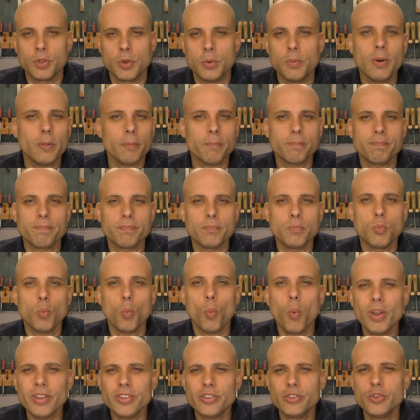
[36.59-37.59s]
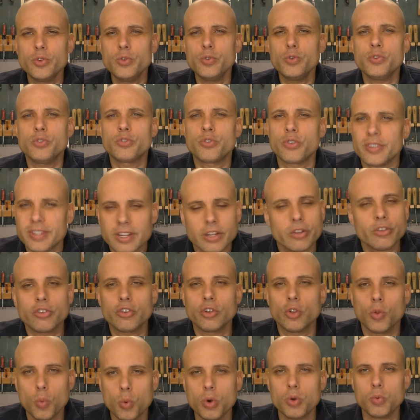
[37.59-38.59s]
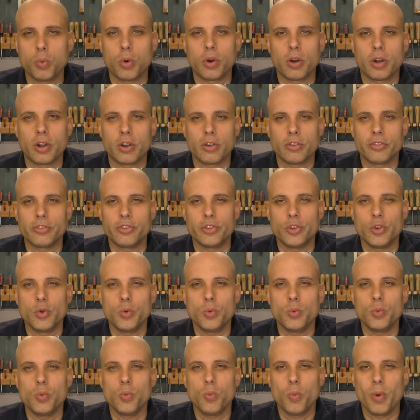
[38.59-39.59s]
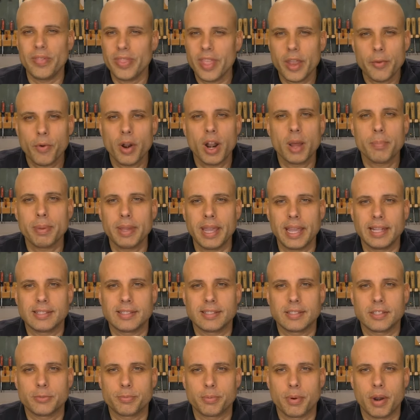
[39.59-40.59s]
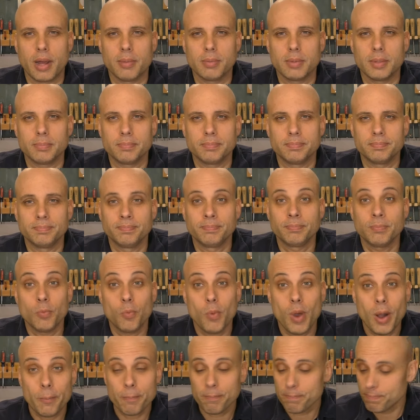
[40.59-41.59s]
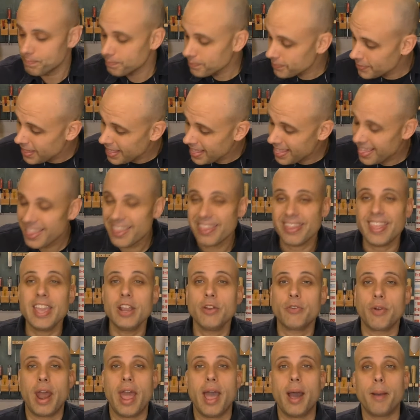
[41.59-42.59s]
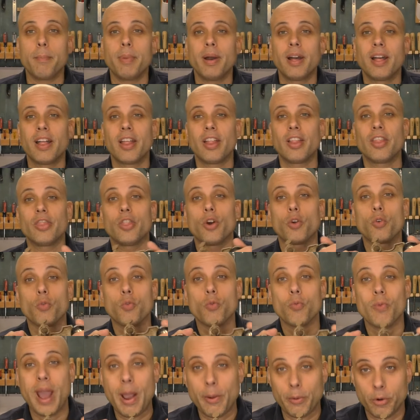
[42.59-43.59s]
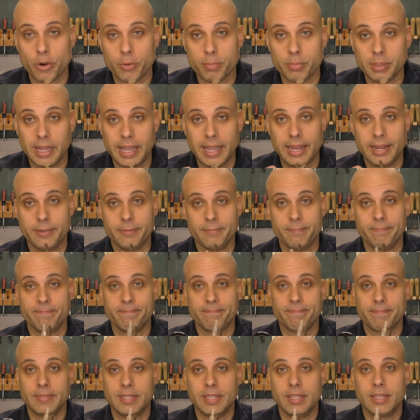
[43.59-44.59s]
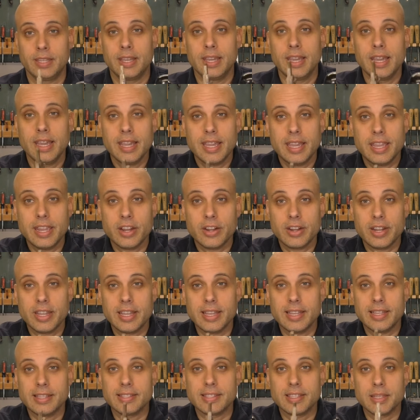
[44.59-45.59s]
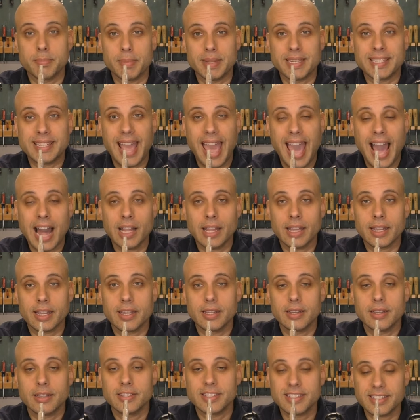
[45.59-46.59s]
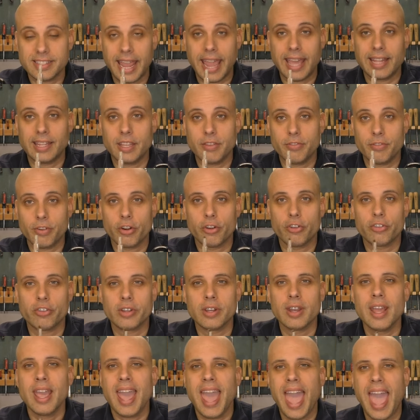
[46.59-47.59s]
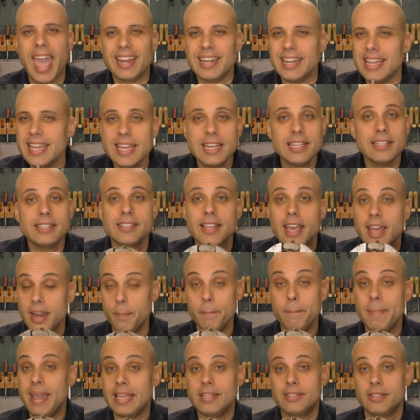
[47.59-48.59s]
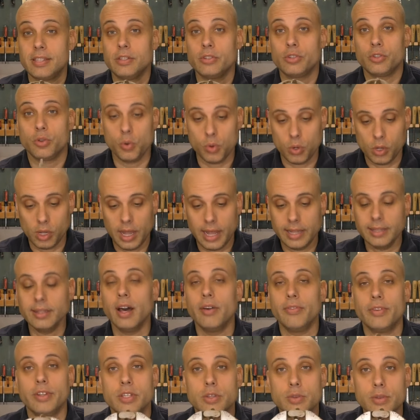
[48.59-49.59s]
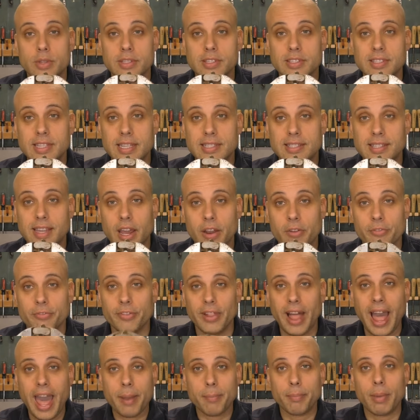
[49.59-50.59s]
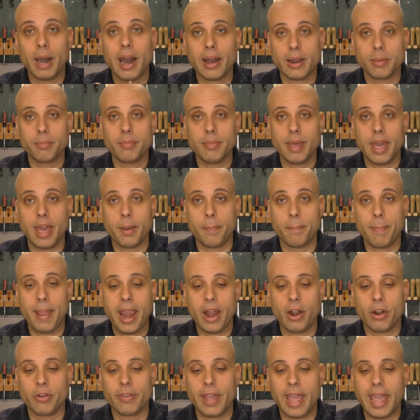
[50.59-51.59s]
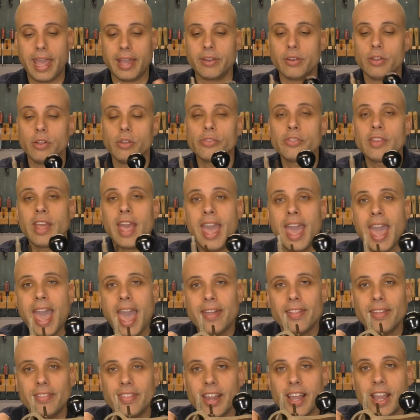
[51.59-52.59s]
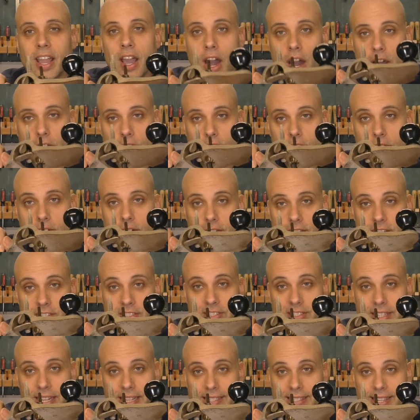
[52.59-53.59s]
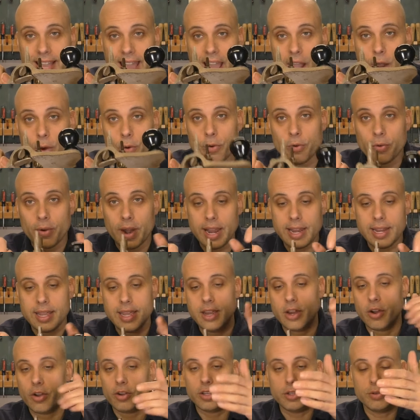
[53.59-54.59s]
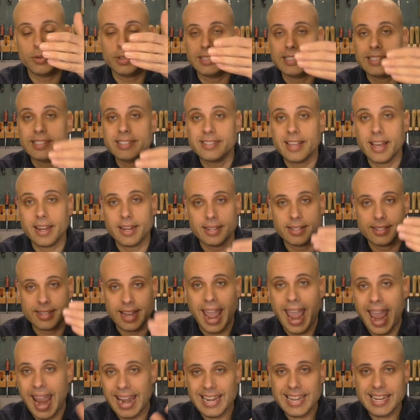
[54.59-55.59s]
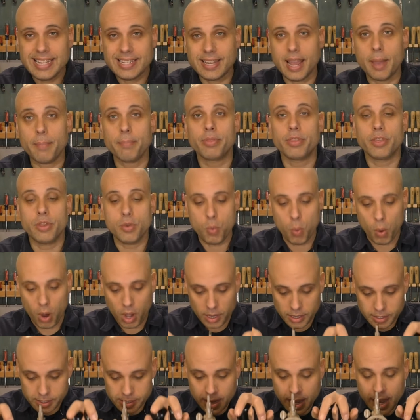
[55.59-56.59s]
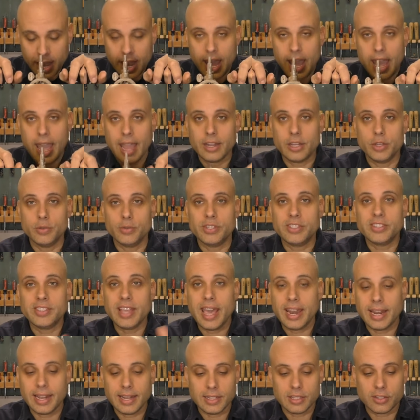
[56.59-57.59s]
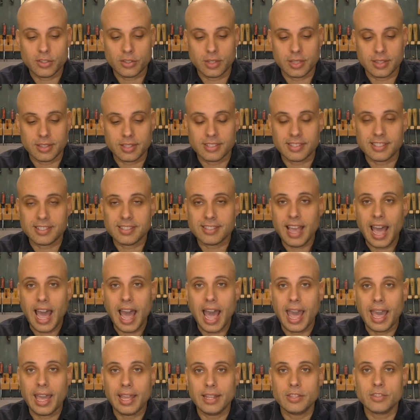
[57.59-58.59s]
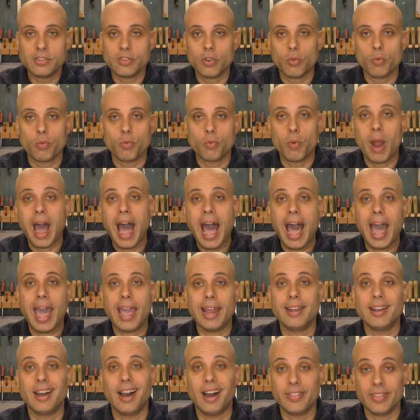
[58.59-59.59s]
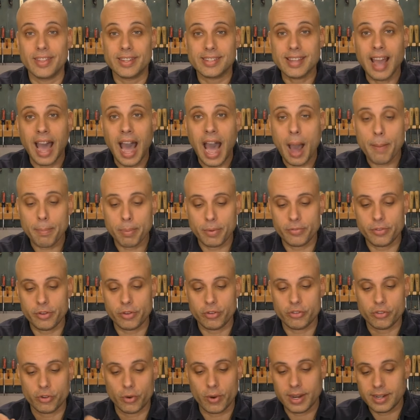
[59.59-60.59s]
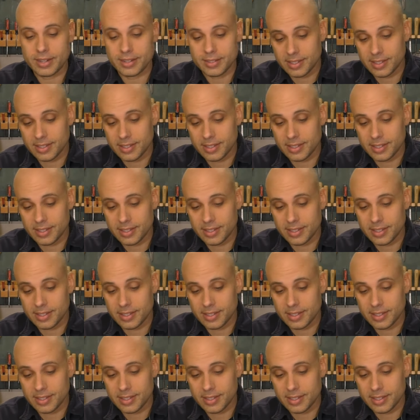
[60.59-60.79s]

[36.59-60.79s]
Well, what do traditional woodworkers do when they run up against this problem? Well, they grab the router plane. Here is the metallic Stanley version, and it is an amazing tool. I love it. You can see it's got a flat bottom and a pair of handles, and then the cutter sticks out right here. You can set it to any depth you want, and you set it so that the sides ride on the top of your joint.